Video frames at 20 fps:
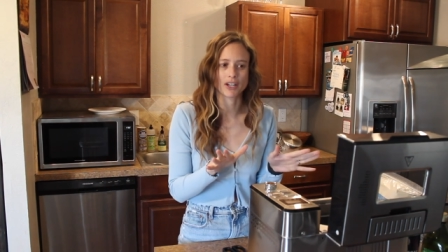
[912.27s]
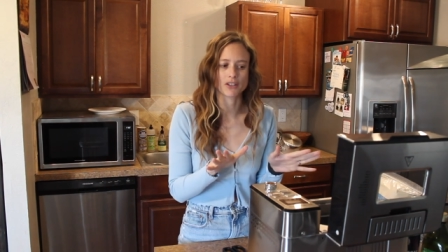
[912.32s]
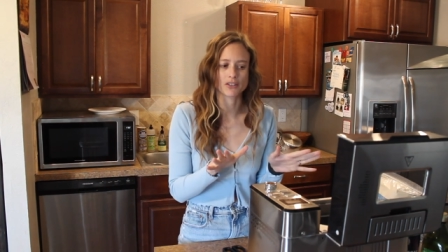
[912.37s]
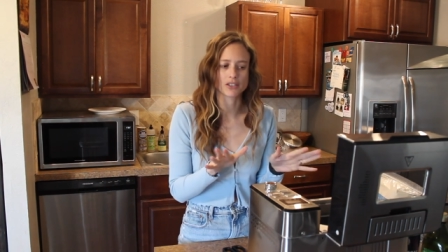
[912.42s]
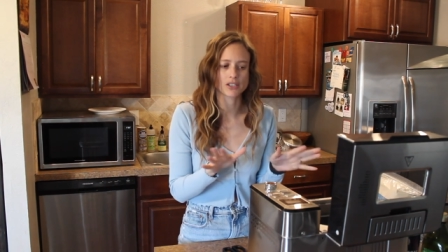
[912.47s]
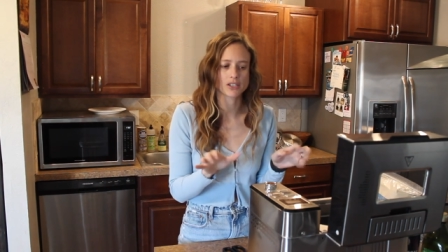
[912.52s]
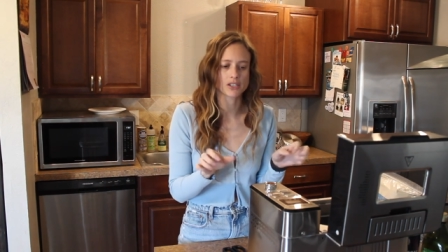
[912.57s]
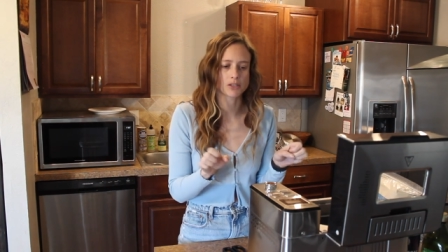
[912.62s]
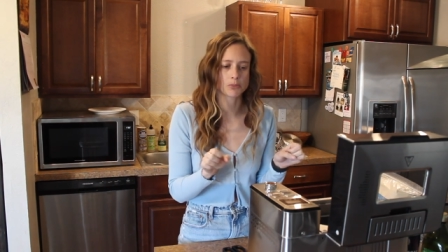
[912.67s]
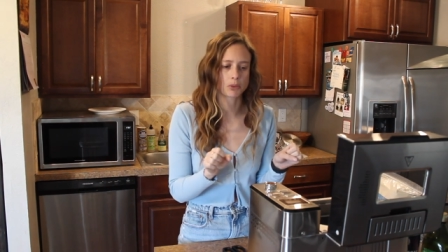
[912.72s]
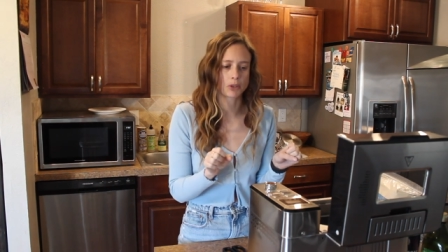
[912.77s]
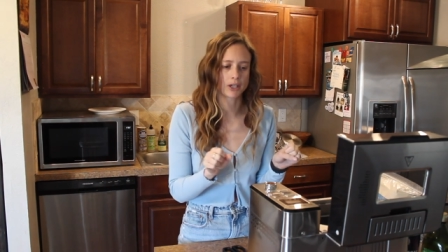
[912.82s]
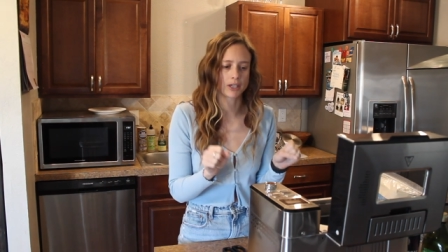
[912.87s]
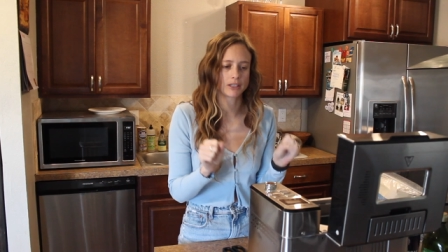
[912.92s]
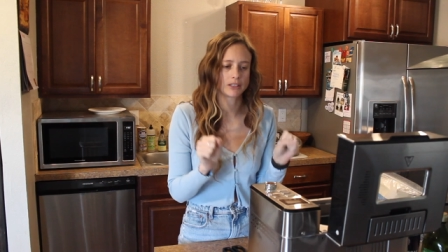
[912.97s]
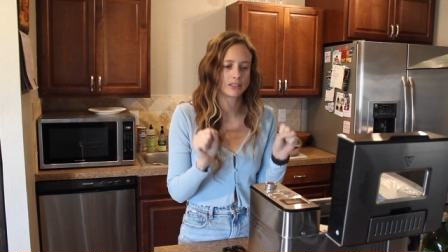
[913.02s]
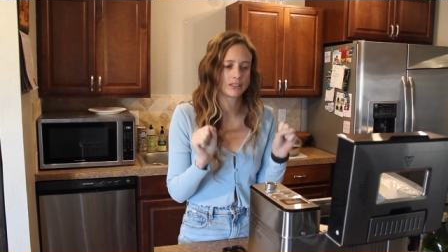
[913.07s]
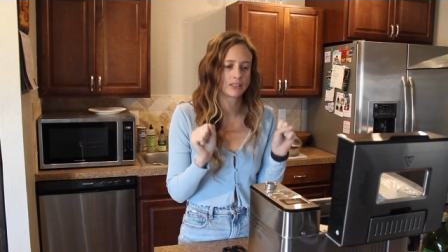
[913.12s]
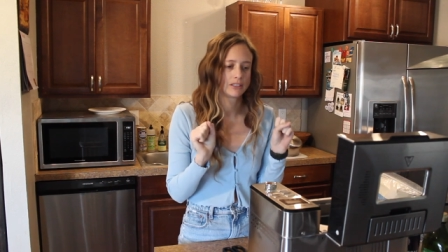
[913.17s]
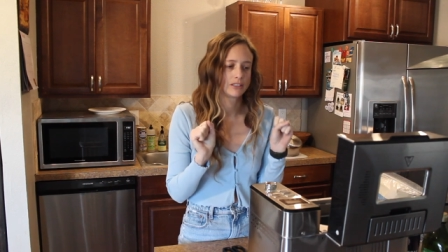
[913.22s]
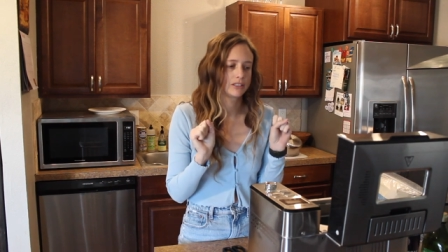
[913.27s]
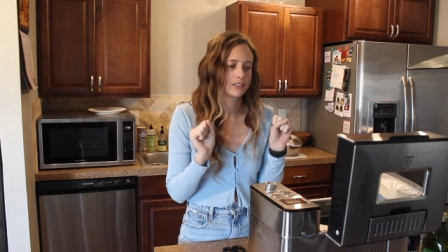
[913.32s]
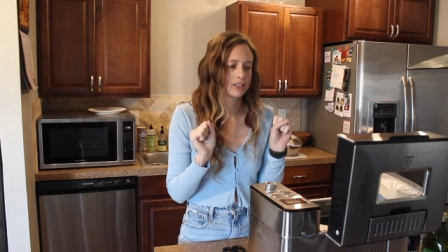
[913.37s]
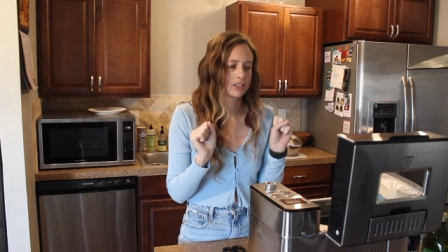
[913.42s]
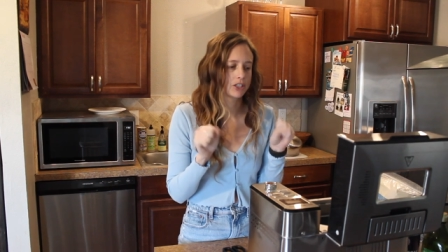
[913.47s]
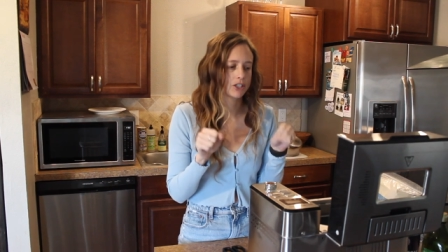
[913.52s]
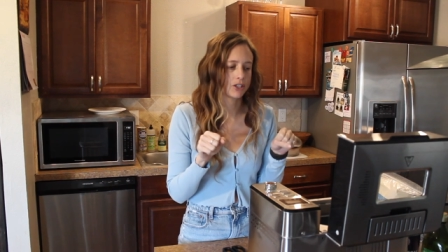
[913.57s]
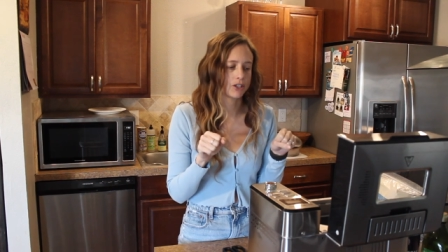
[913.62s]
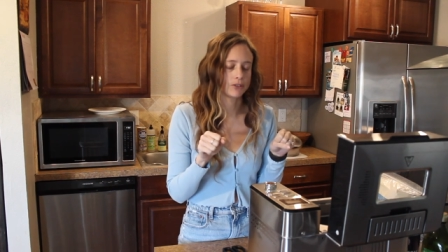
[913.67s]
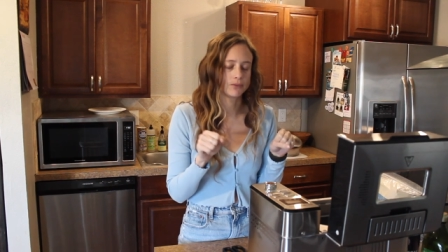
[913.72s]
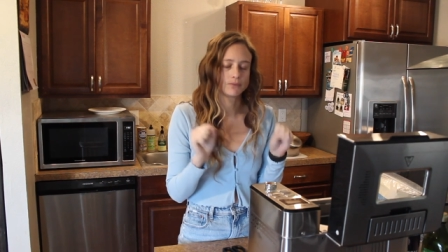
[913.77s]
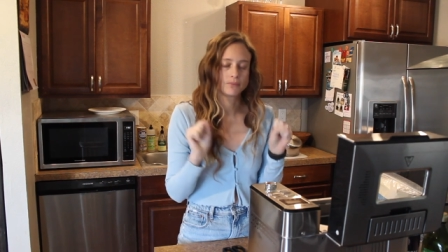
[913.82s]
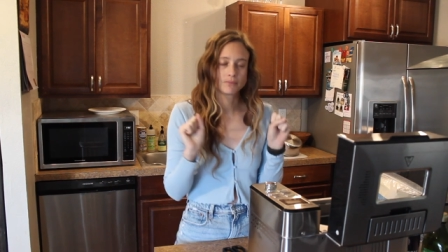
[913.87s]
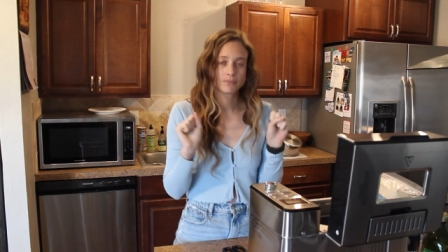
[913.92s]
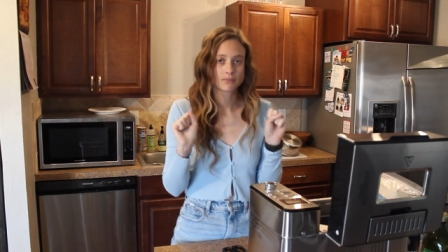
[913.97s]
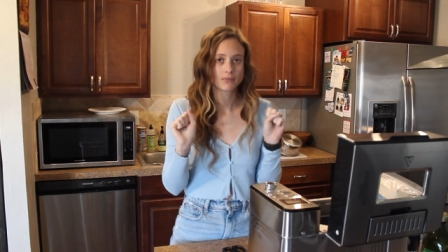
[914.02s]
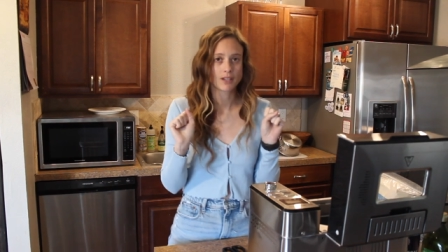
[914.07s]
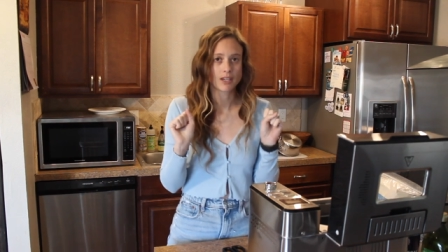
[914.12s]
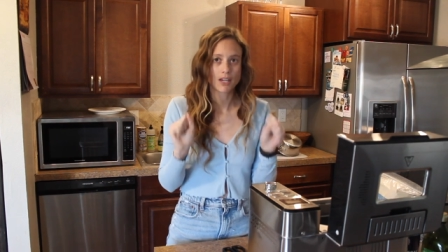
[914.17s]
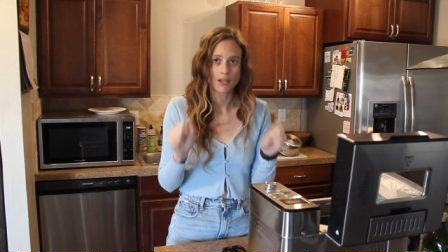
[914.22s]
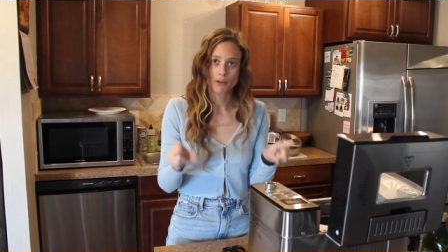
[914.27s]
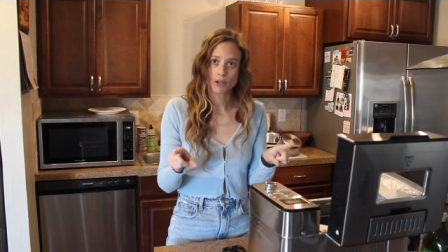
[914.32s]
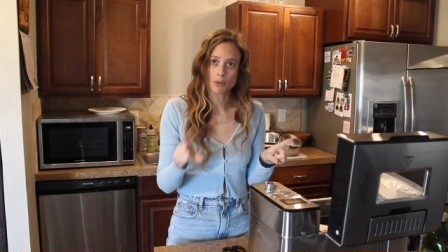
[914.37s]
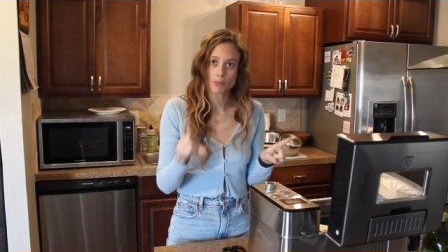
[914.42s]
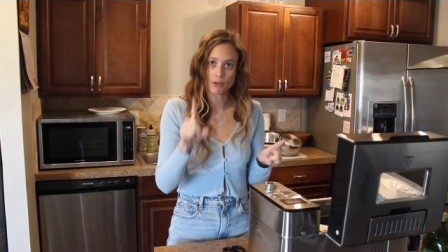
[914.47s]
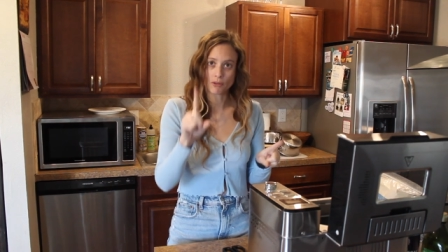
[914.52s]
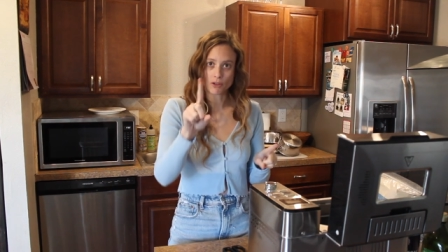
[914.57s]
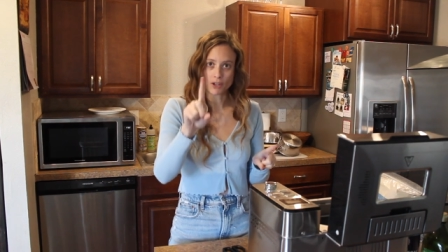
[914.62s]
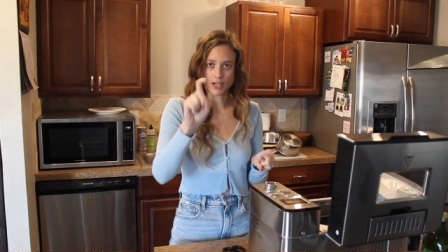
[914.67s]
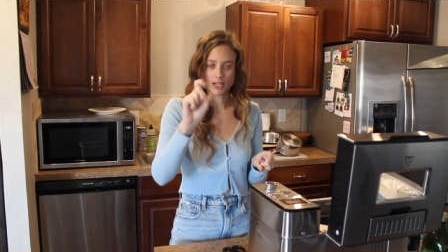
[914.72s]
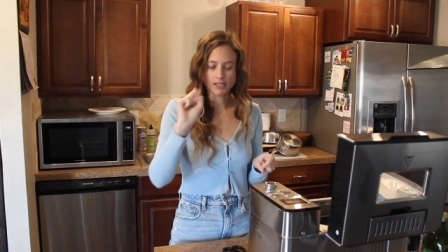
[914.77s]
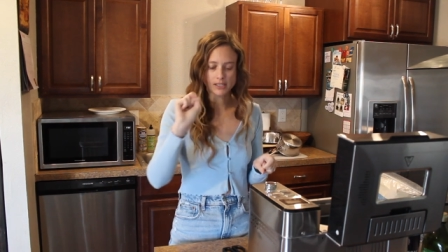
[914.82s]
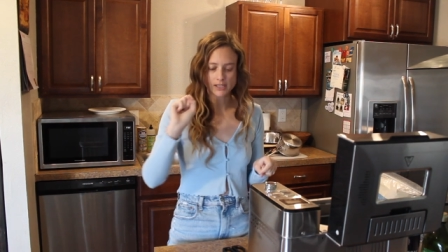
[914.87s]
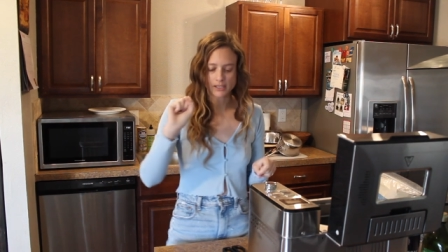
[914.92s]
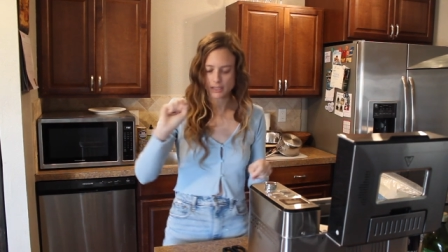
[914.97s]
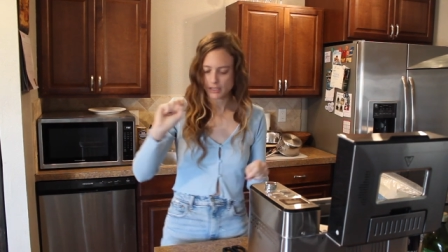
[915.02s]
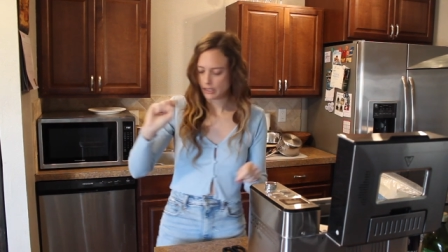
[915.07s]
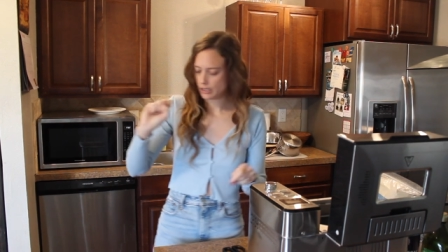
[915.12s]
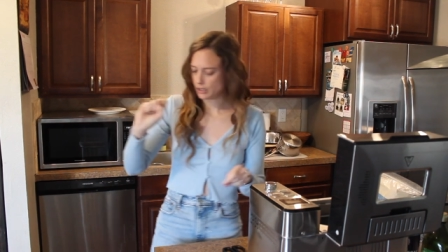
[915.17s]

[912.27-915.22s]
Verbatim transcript: house this morning. So I'm gonna move you guys.